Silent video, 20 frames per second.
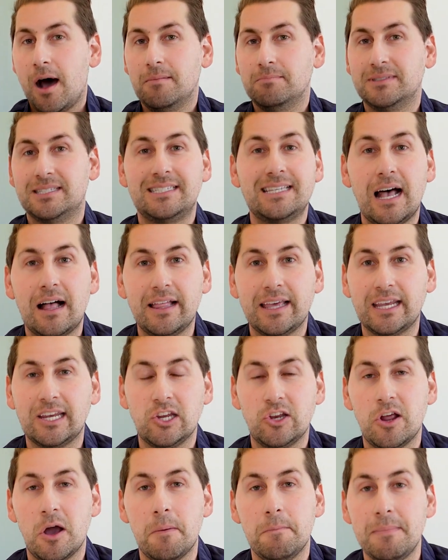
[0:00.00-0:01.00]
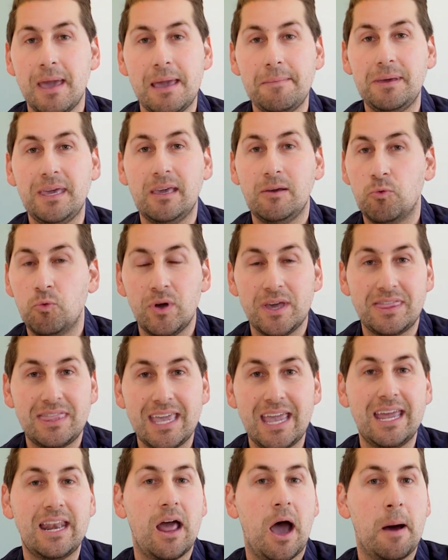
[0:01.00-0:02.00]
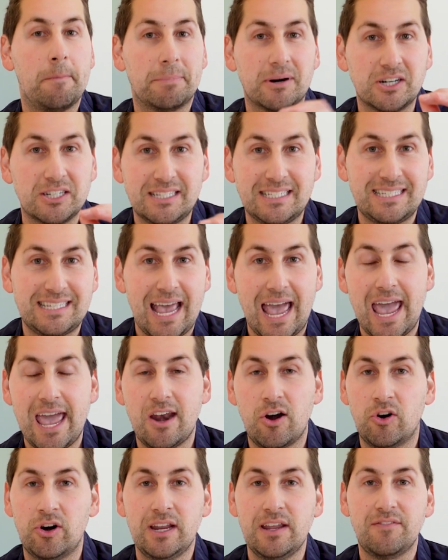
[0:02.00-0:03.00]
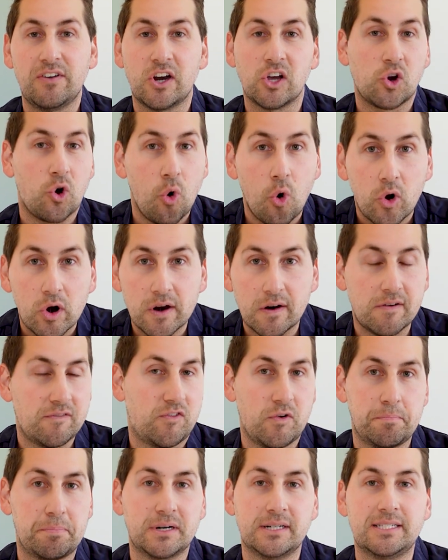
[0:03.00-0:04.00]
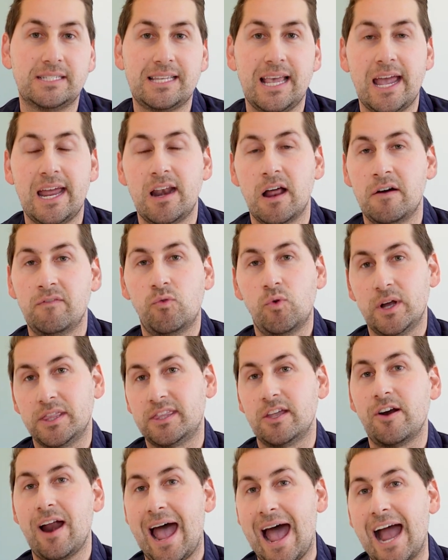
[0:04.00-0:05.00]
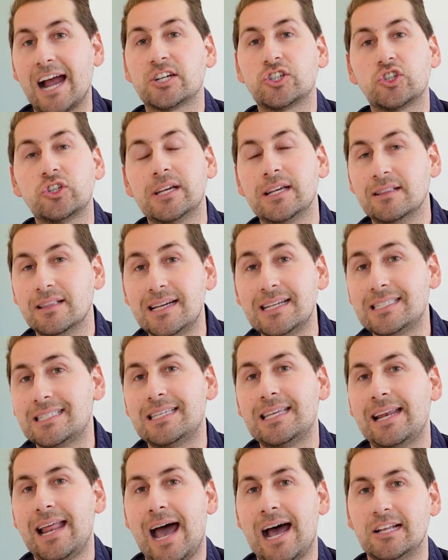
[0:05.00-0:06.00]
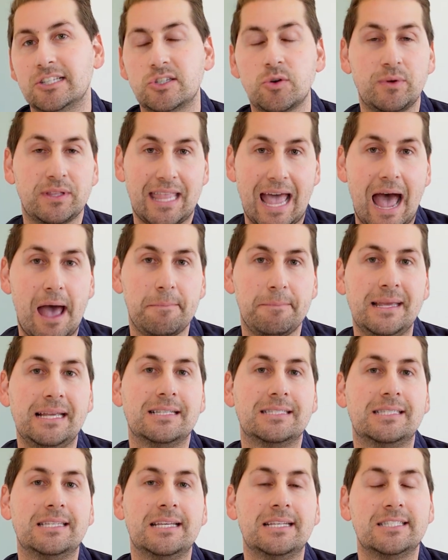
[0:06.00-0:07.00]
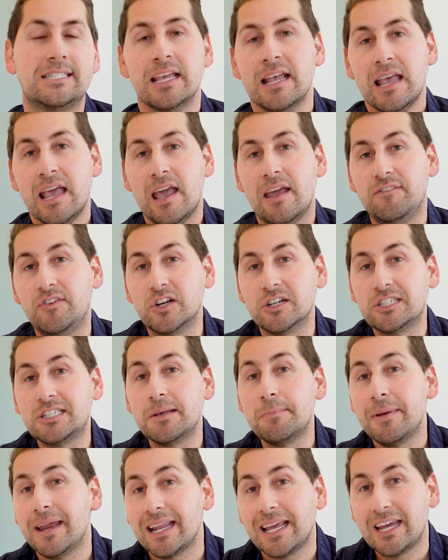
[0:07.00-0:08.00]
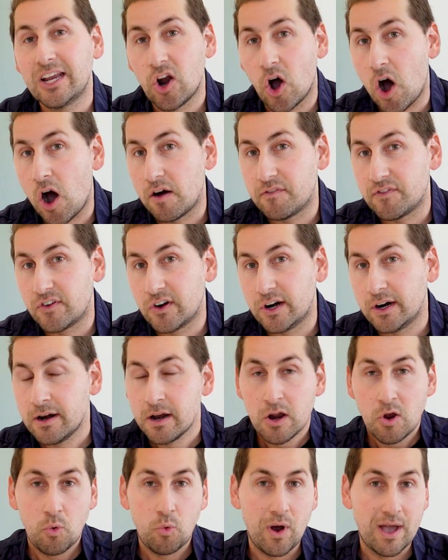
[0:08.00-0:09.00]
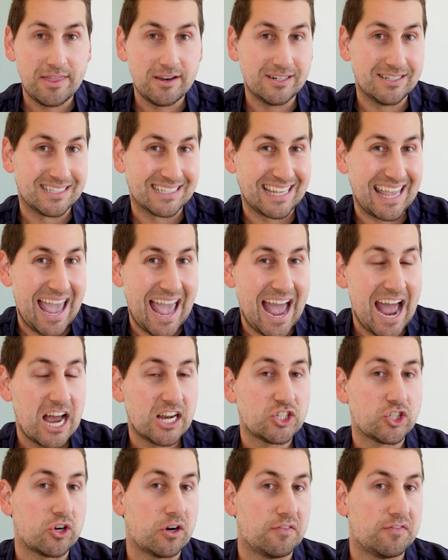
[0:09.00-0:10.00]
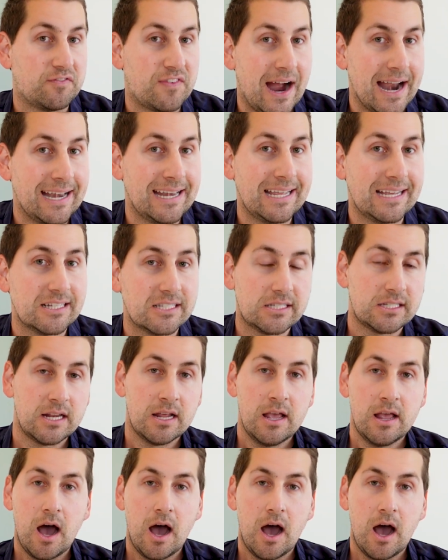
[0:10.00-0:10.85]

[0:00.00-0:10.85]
selling, maybe within 1% or even 1/4% of what they're actually listed at. So what that means is, if you're submitting an offer, whether it's cash or financed,